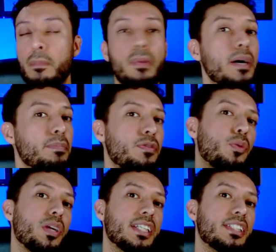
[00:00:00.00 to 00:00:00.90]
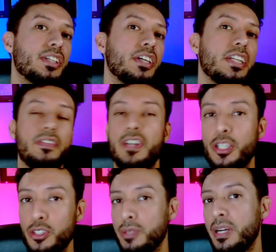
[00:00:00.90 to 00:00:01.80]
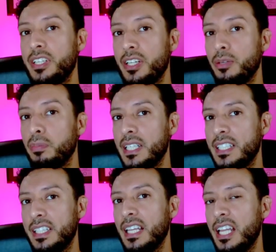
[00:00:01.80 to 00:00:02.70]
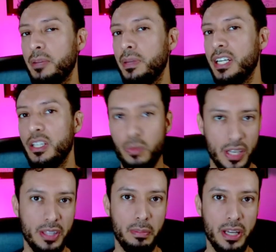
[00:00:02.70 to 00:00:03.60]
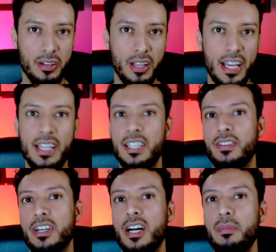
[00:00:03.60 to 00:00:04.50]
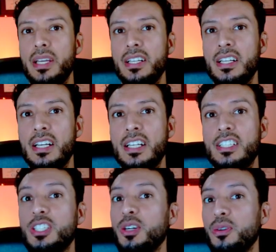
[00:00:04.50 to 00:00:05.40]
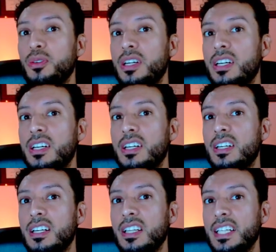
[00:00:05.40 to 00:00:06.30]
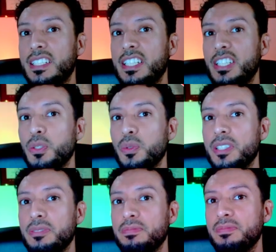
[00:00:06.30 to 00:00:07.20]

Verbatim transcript: But before we get started, if you're new to my channel, please hit that like button, ring the bell, and leave a comment. So, let's get to it.